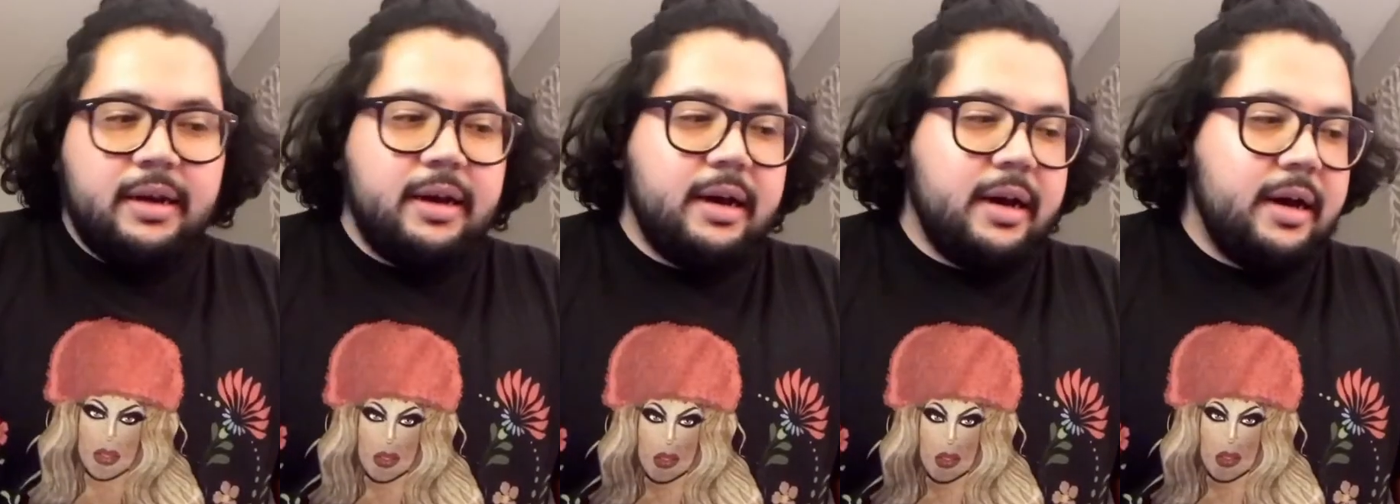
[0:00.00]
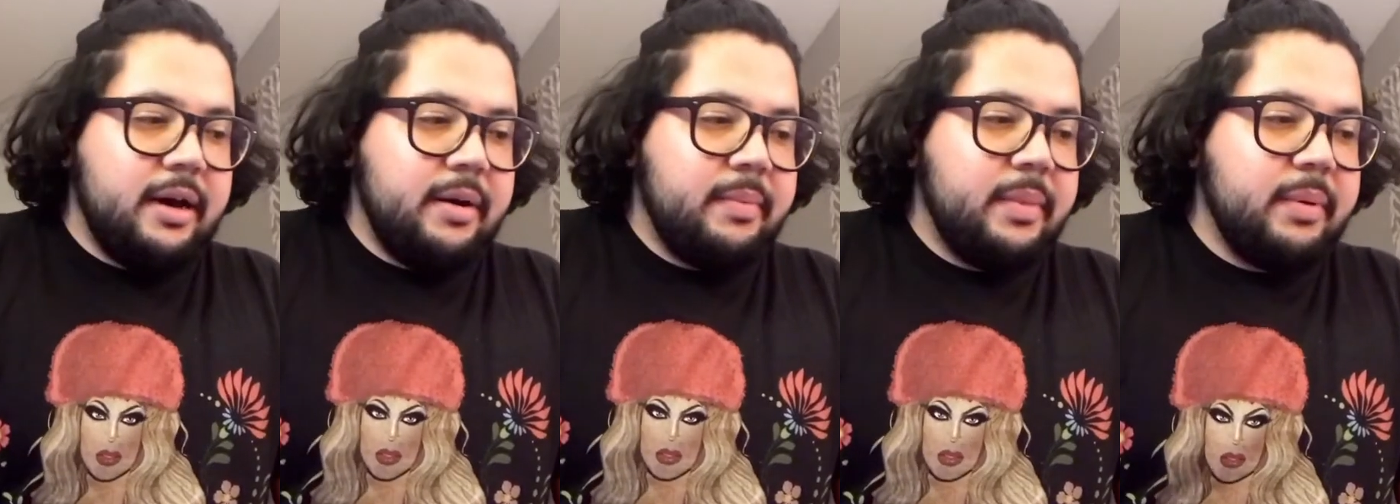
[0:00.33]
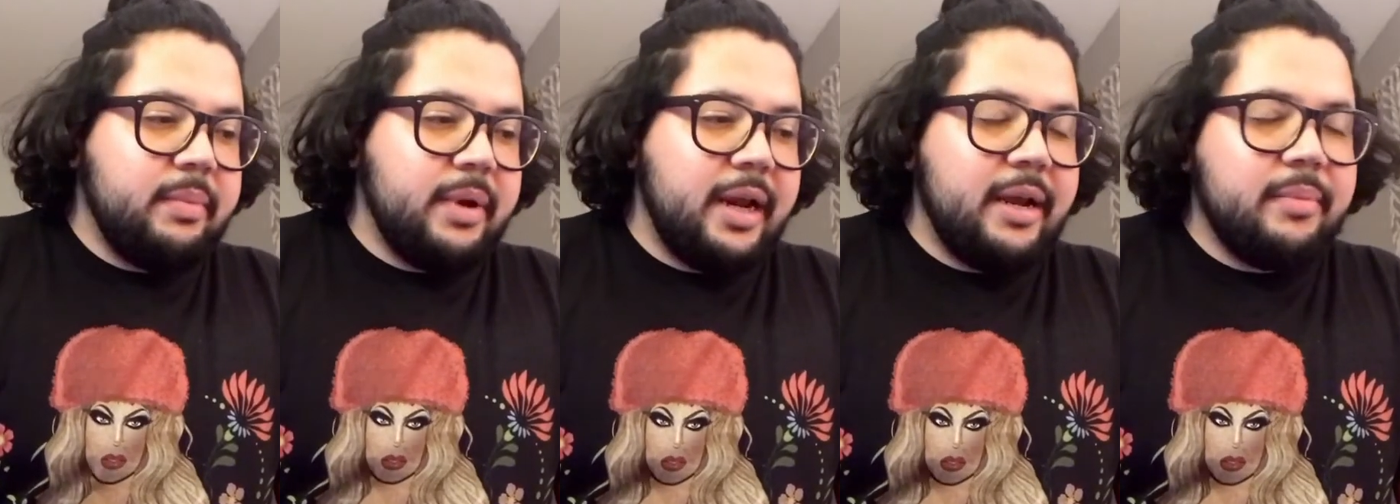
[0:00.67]
Um,
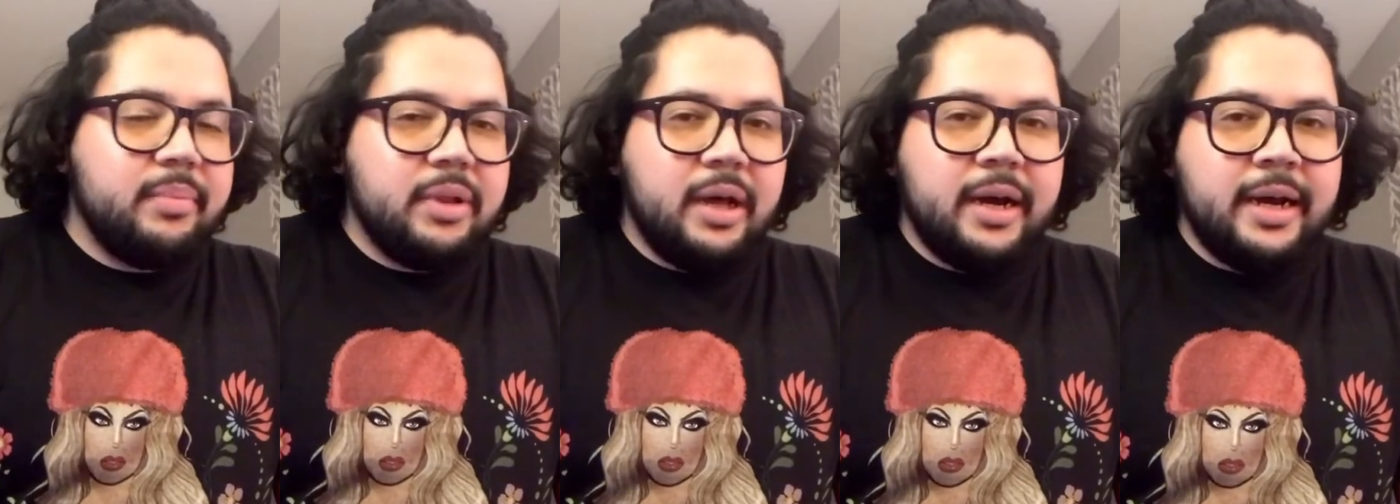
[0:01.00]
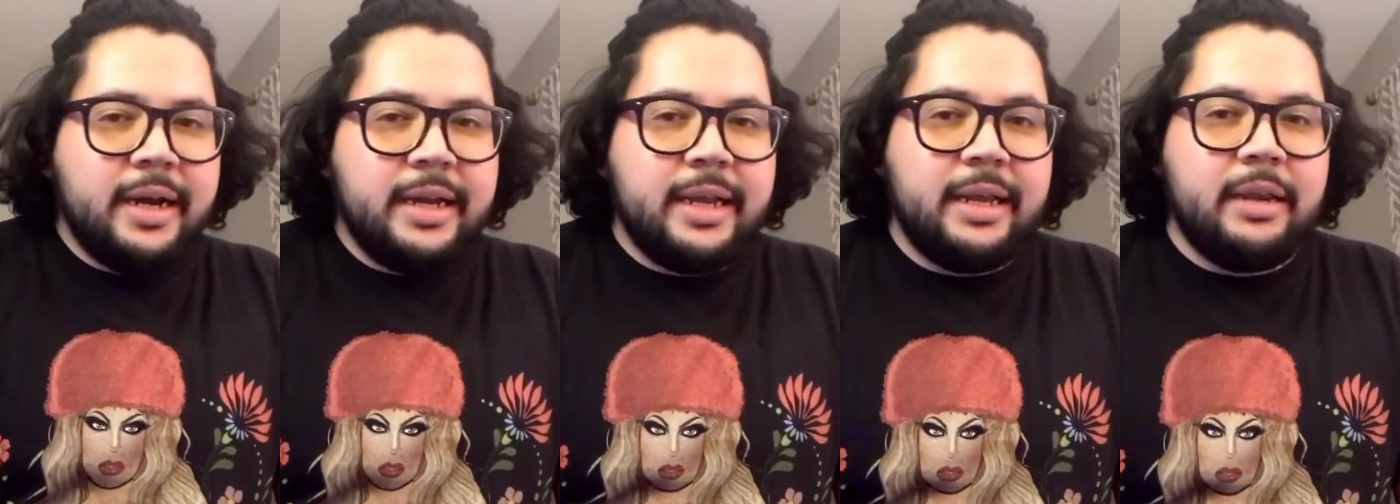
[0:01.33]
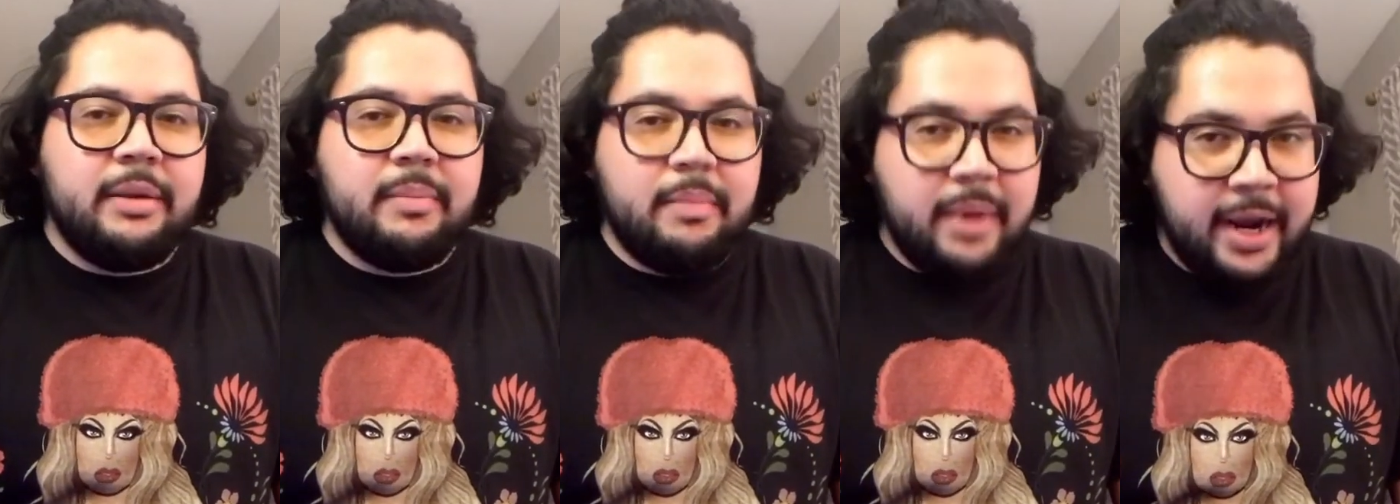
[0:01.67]
but I applied
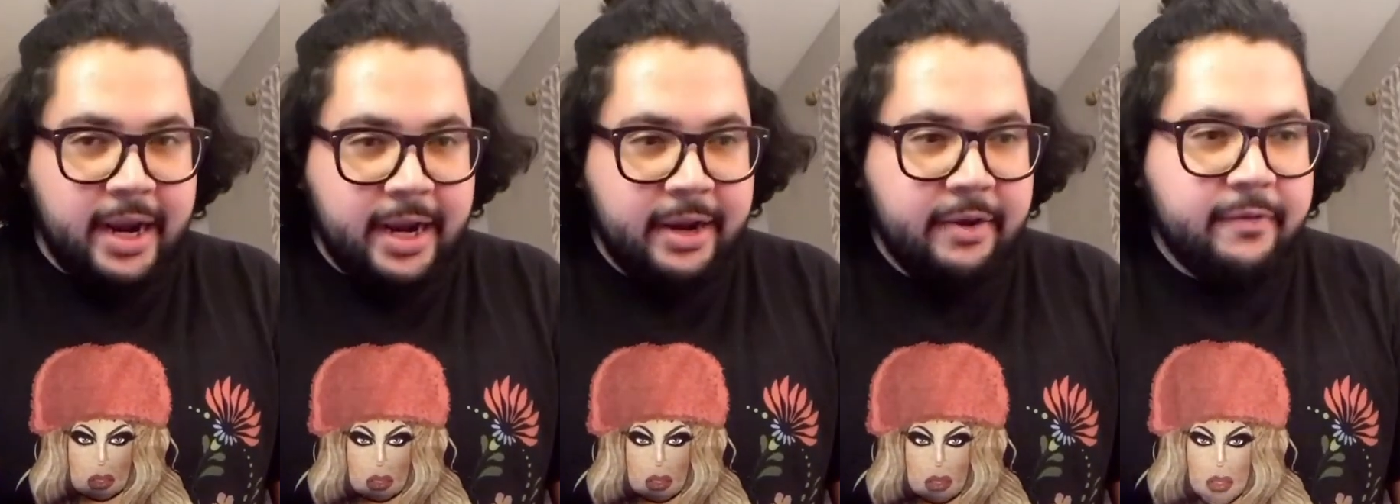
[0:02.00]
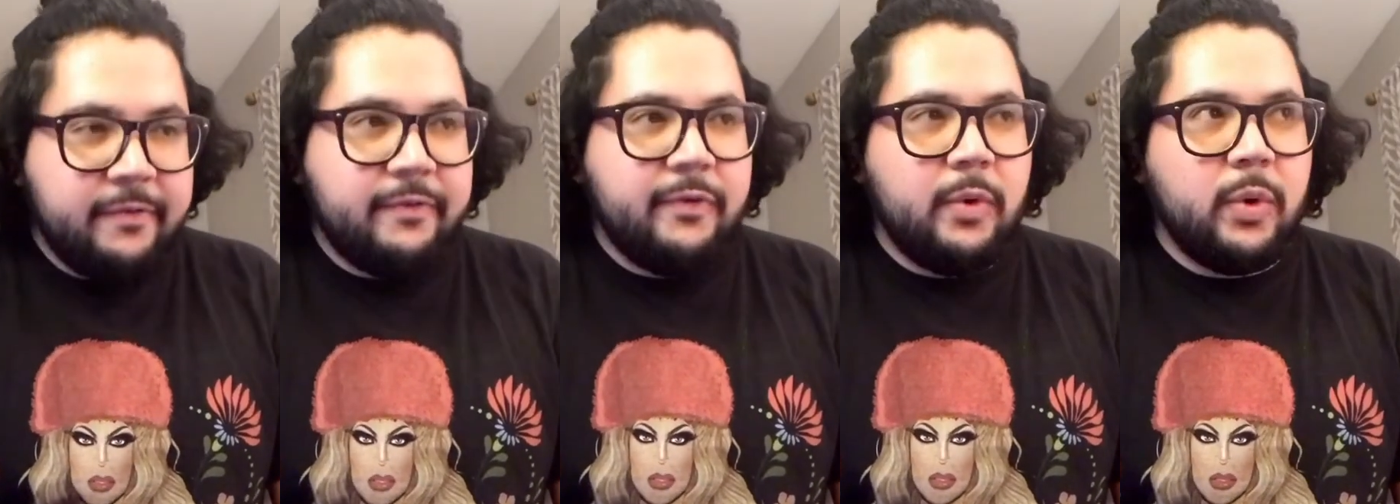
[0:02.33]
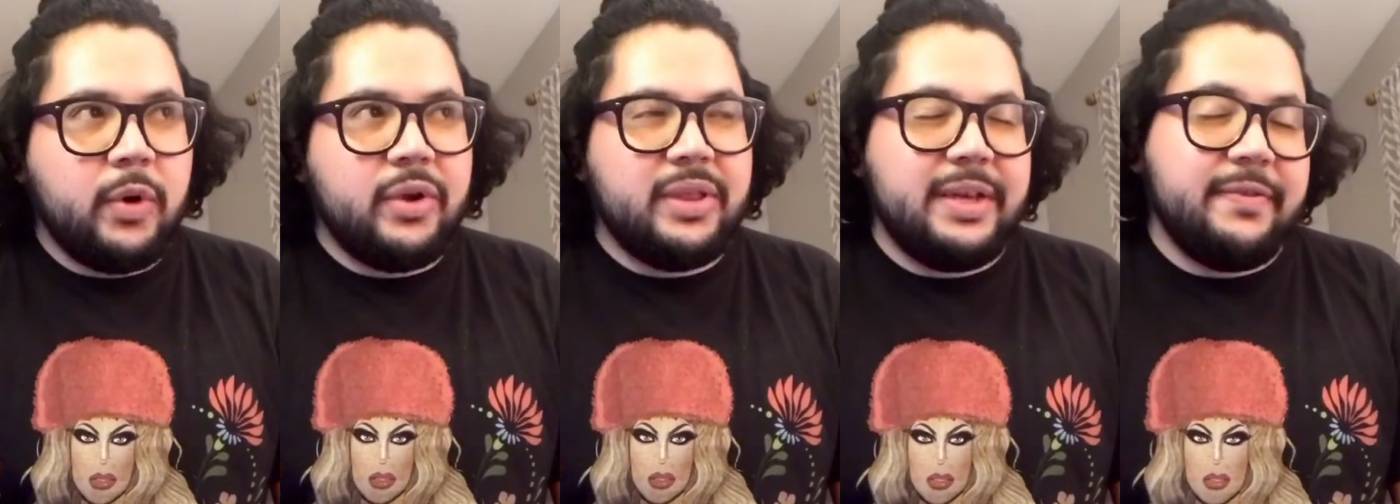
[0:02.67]
in May
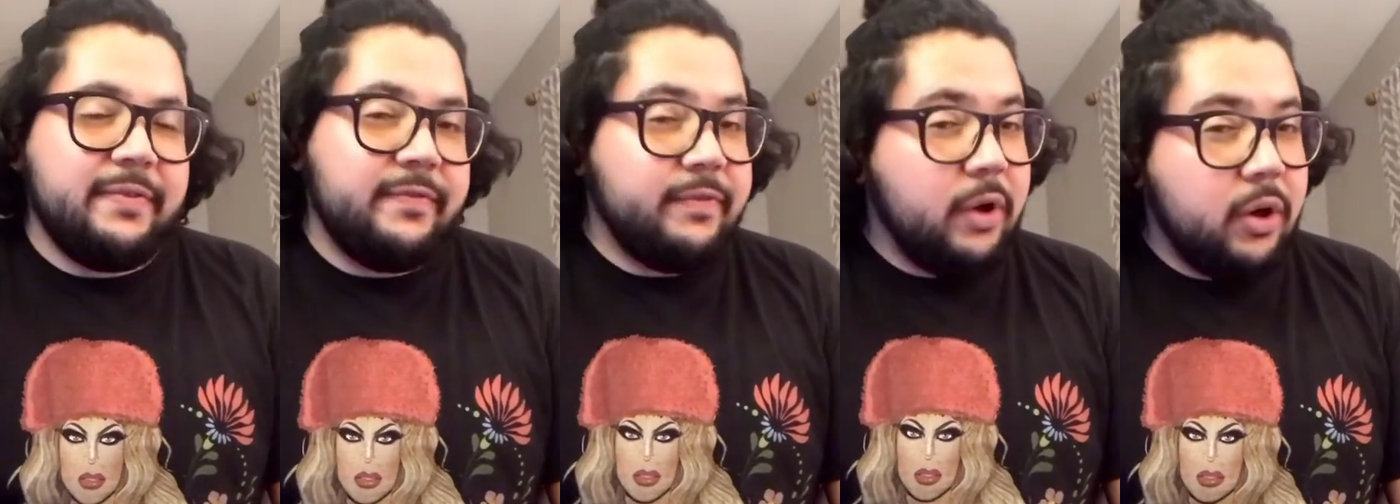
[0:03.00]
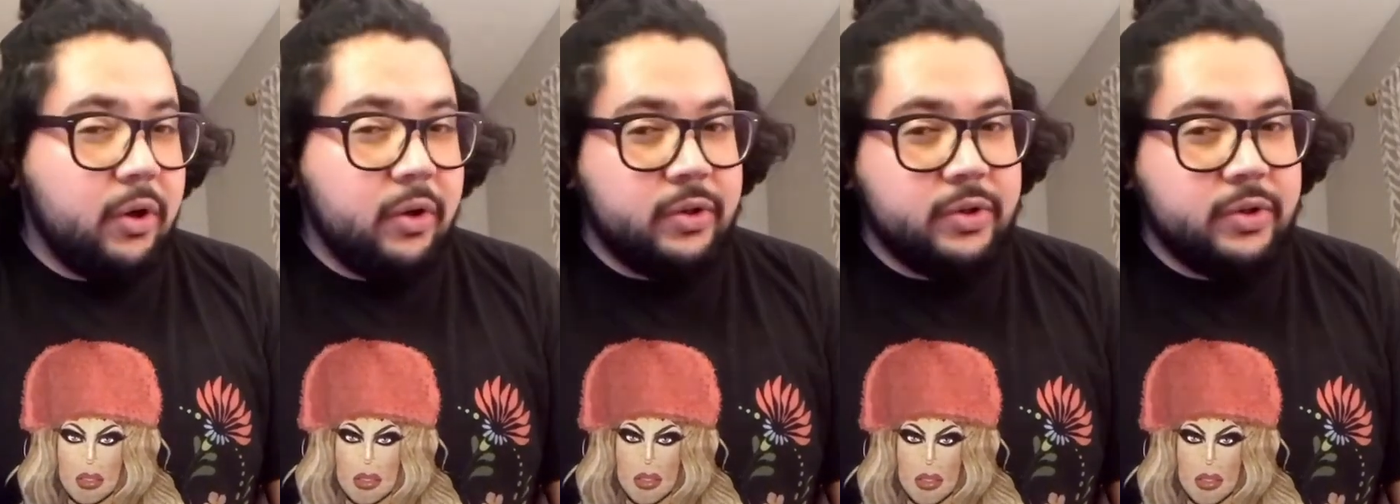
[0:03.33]
for the fall